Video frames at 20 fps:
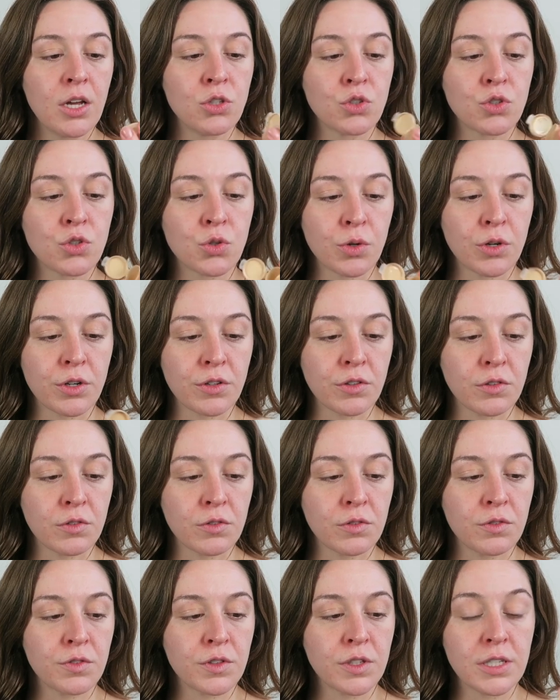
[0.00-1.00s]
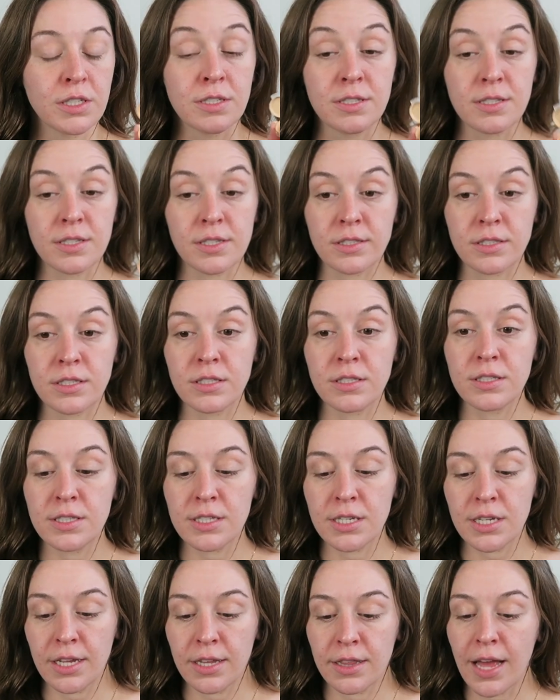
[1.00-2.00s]
sort of
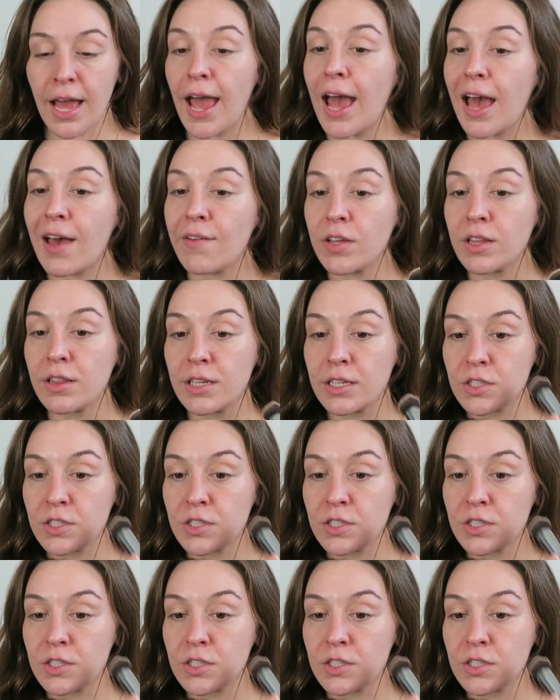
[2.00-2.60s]
consistency that having